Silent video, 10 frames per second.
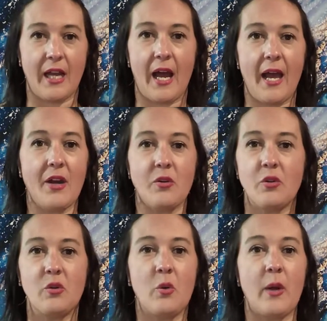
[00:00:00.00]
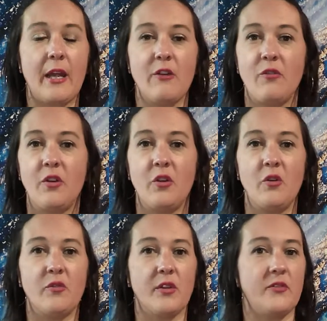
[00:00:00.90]
I don't know if
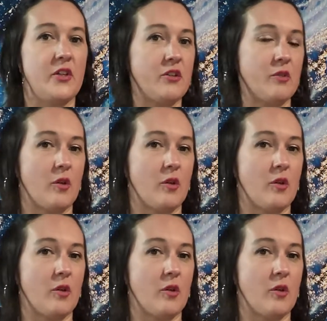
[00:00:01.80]
you've lived under